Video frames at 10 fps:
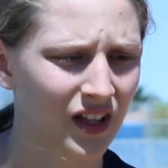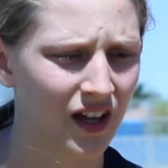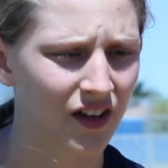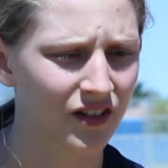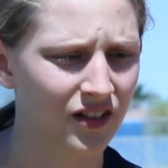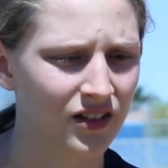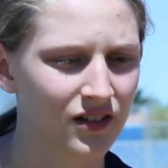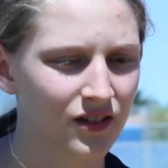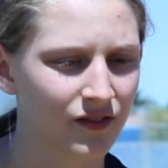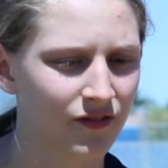It
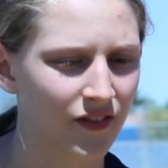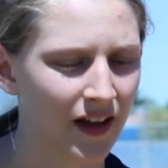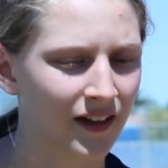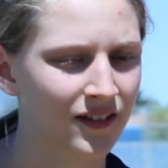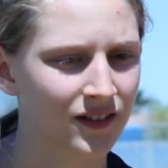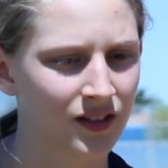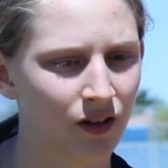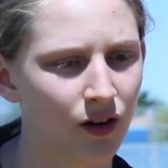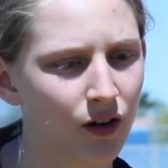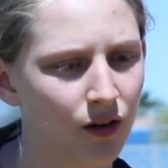affects
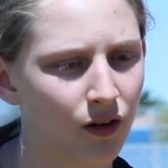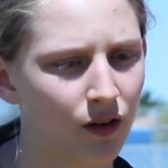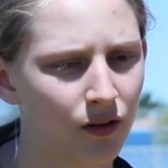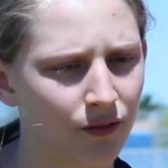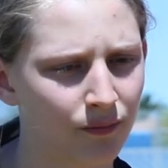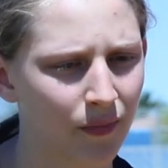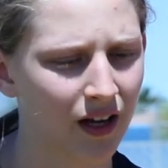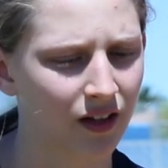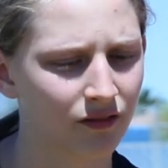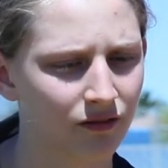all of
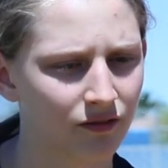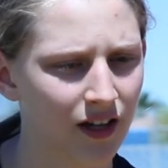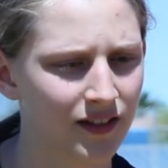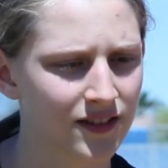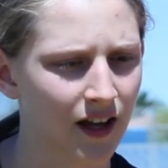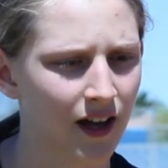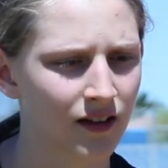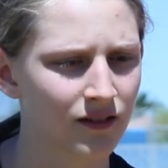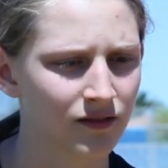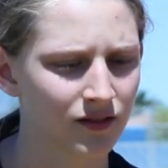my right
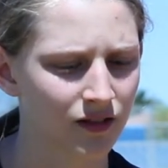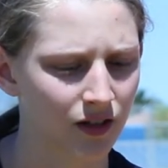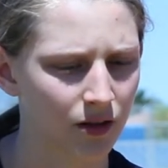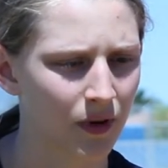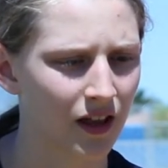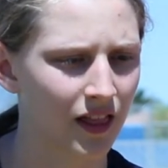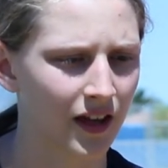side, including my